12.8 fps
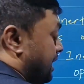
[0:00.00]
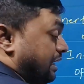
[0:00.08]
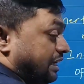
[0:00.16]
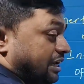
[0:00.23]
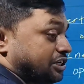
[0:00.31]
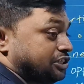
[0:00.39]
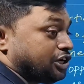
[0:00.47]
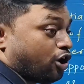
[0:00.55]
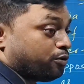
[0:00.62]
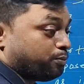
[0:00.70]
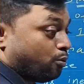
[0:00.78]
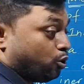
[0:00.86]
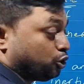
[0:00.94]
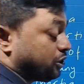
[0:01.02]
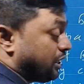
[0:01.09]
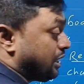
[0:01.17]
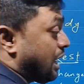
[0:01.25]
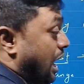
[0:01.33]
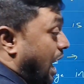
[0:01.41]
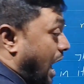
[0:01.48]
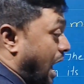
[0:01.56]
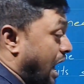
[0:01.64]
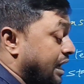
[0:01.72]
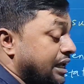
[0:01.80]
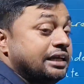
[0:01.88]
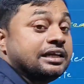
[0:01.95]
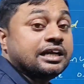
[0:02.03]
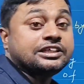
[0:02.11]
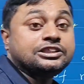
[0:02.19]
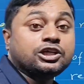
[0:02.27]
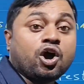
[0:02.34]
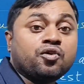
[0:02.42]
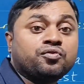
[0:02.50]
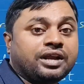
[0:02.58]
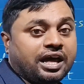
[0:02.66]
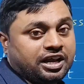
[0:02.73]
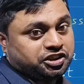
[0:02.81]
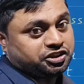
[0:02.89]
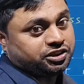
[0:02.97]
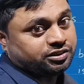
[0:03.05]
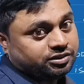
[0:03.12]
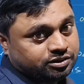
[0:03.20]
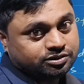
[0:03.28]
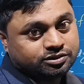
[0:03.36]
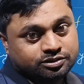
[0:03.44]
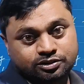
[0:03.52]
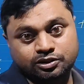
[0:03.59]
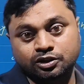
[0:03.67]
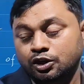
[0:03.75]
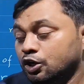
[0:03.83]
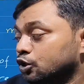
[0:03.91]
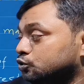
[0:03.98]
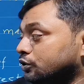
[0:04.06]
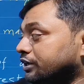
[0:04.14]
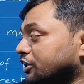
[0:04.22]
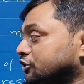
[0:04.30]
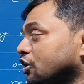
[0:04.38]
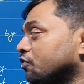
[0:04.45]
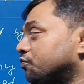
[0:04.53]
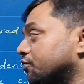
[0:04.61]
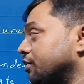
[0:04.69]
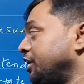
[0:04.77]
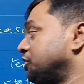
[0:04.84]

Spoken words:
inertia of motion, and inertia of direction. So inertia of